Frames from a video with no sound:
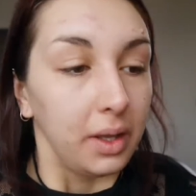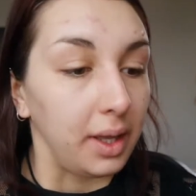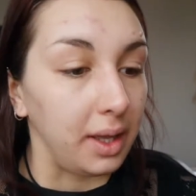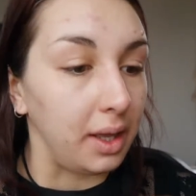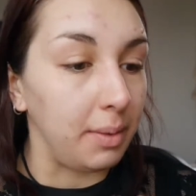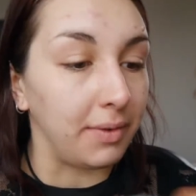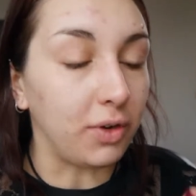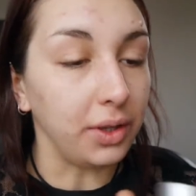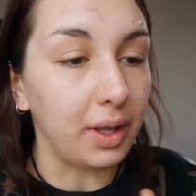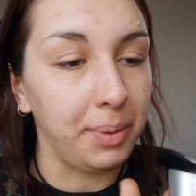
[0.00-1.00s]

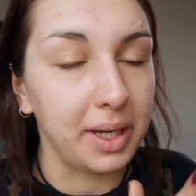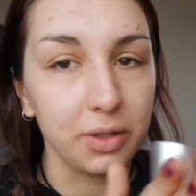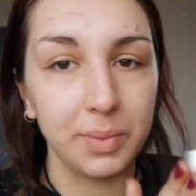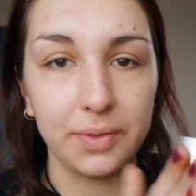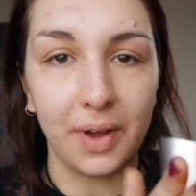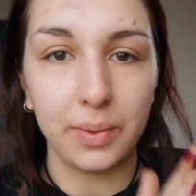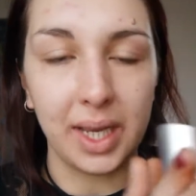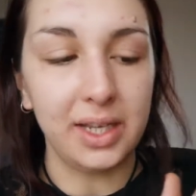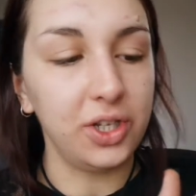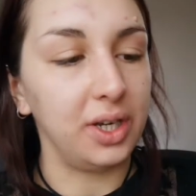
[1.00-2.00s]
I picked up this
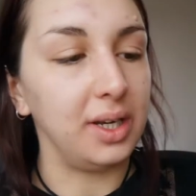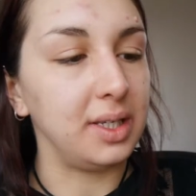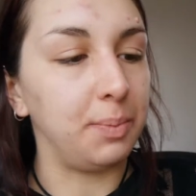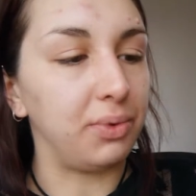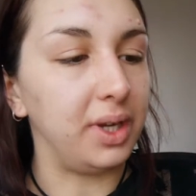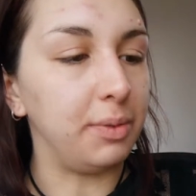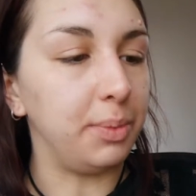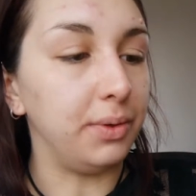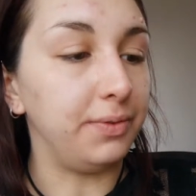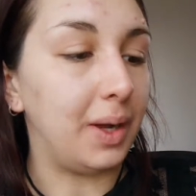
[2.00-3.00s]
foundation, and it's a
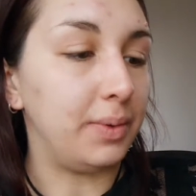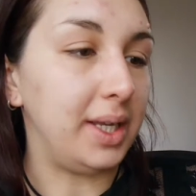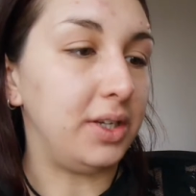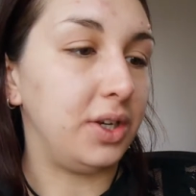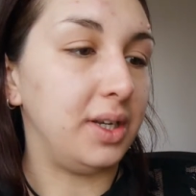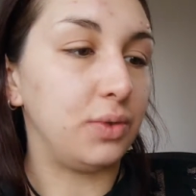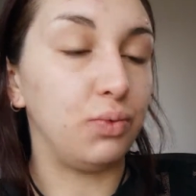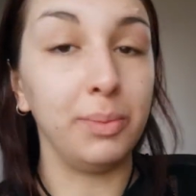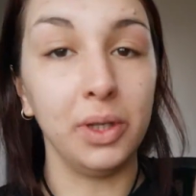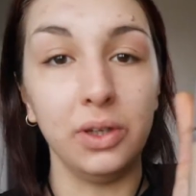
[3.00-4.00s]
breathable foundation. It's
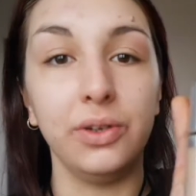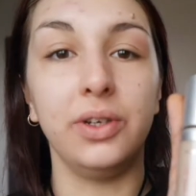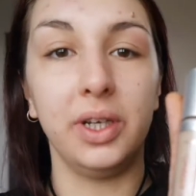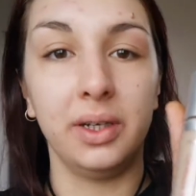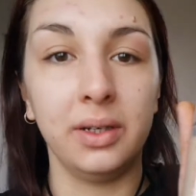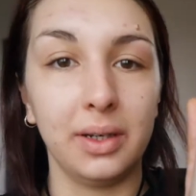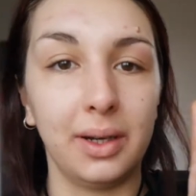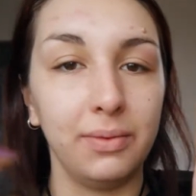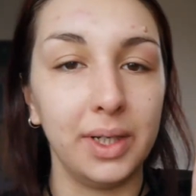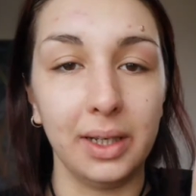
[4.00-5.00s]
Rimmel London.
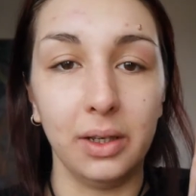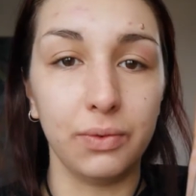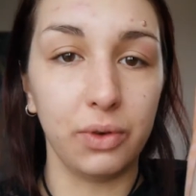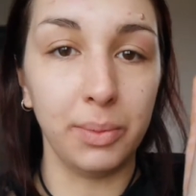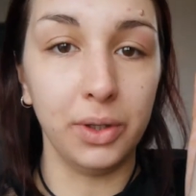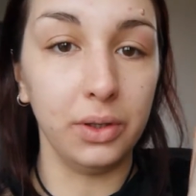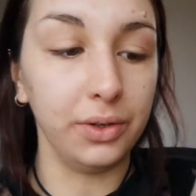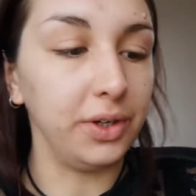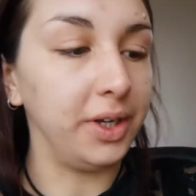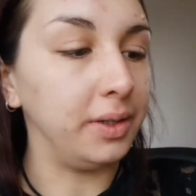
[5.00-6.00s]
I really love Rimmel
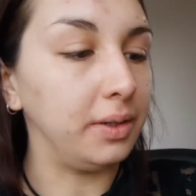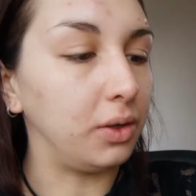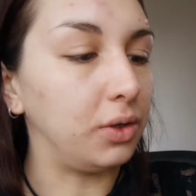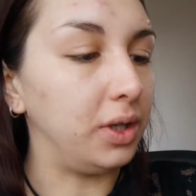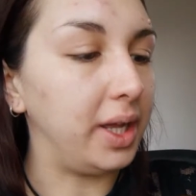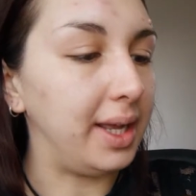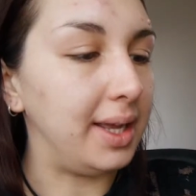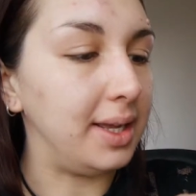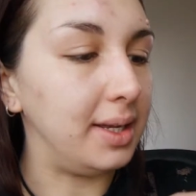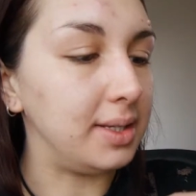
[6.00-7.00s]
London. The colour
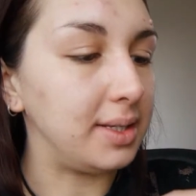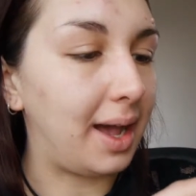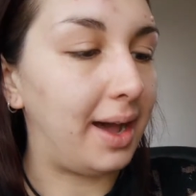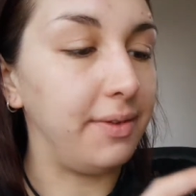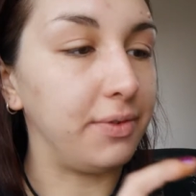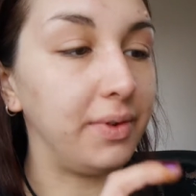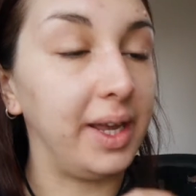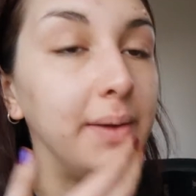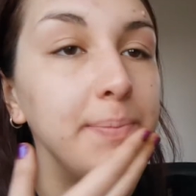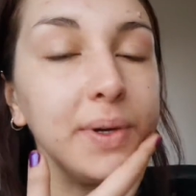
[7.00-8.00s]
is
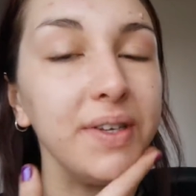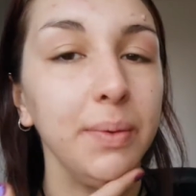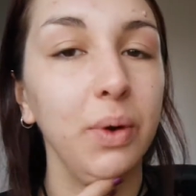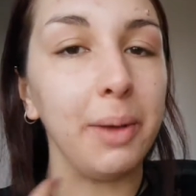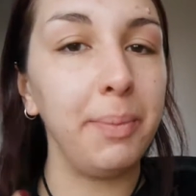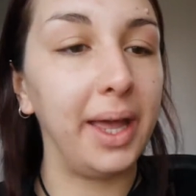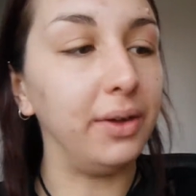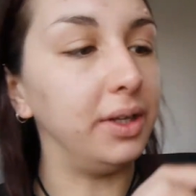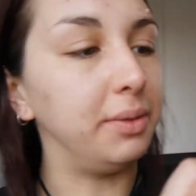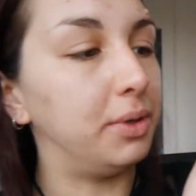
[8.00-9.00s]
ivory because I'm quite
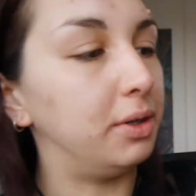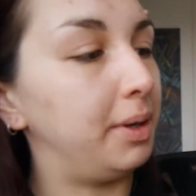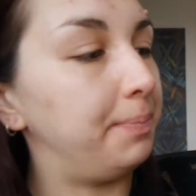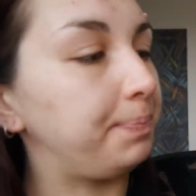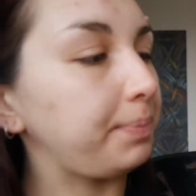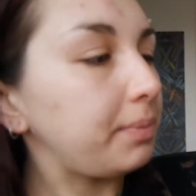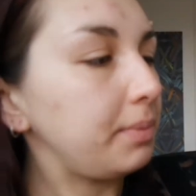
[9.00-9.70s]
pale at the moment,